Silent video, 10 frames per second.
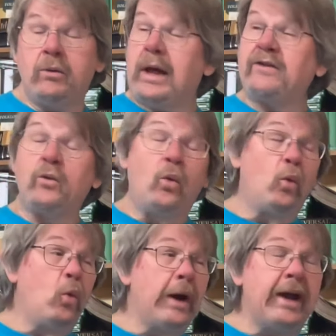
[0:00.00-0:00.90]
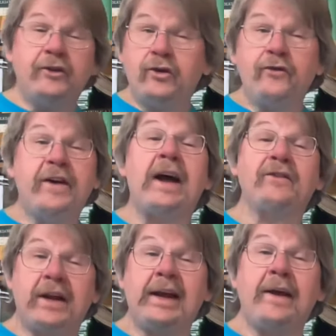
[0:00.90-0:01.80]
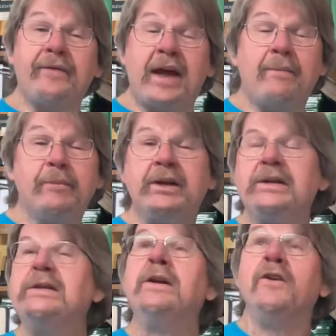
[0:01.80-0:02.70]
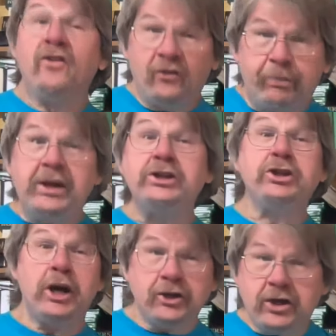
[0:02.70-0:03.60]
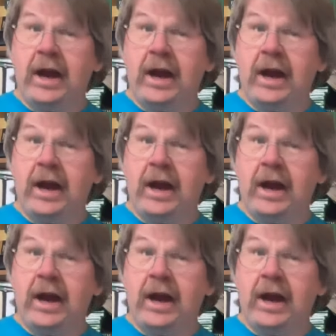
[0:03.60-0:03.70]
Well, that's way too fast. I get that, but speed chess.